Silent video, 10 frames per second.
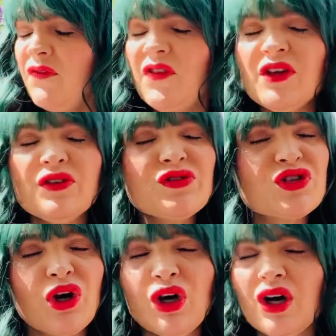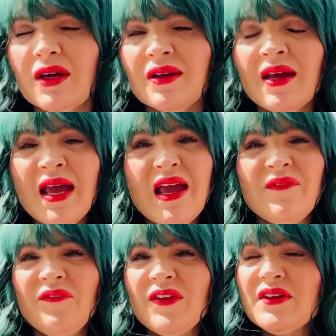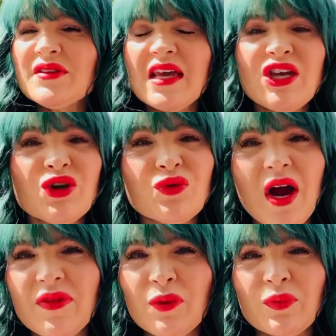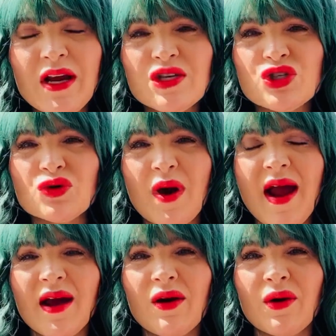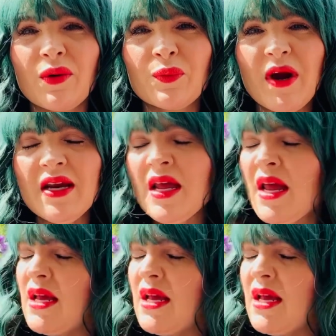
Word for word: feels good it feels like you're on the right track or right